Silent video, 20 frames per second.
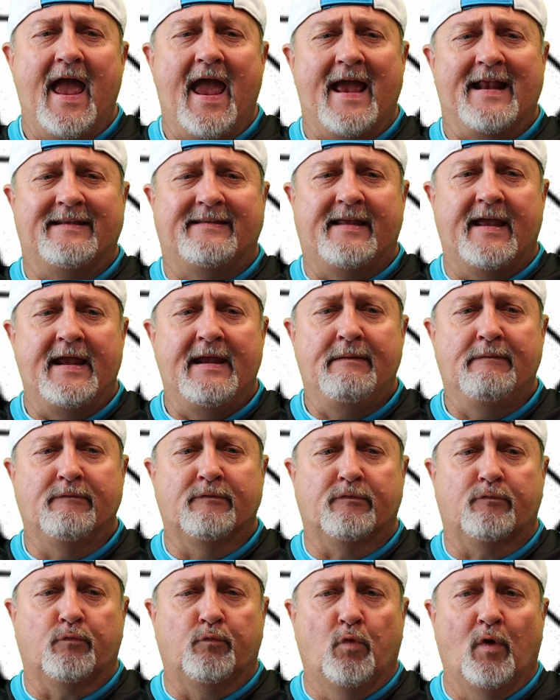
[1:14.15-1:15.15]
and
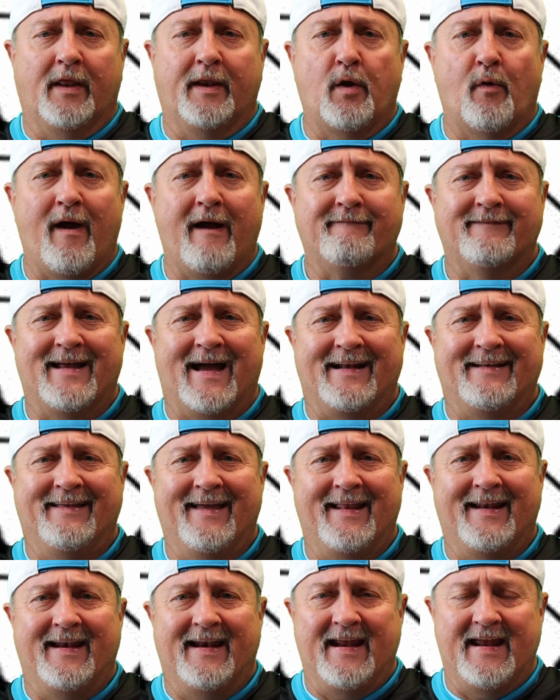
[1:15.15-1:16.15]
teams really don't have an
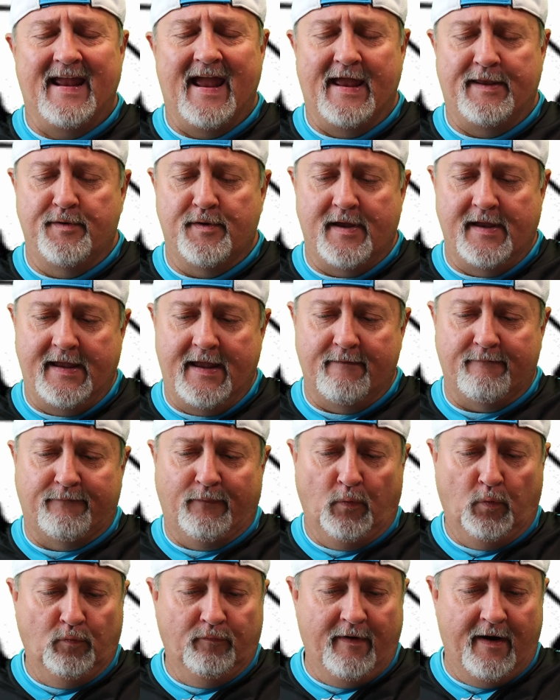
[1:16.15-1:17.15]
identity yet. You can get
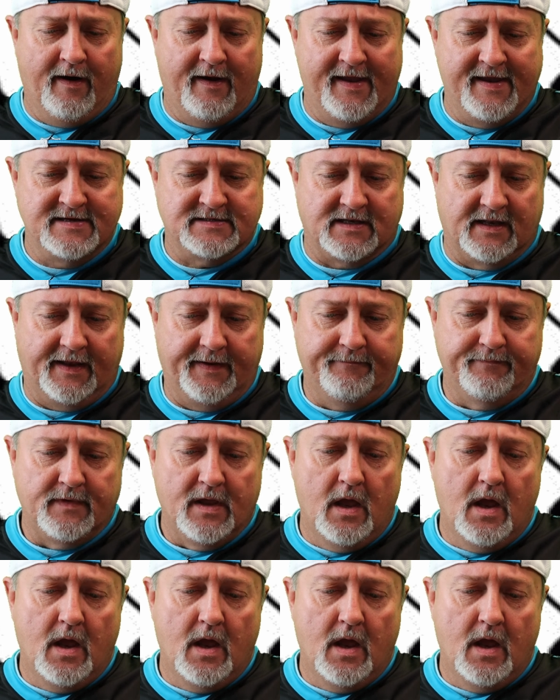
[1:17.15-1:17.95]
fooled very easily.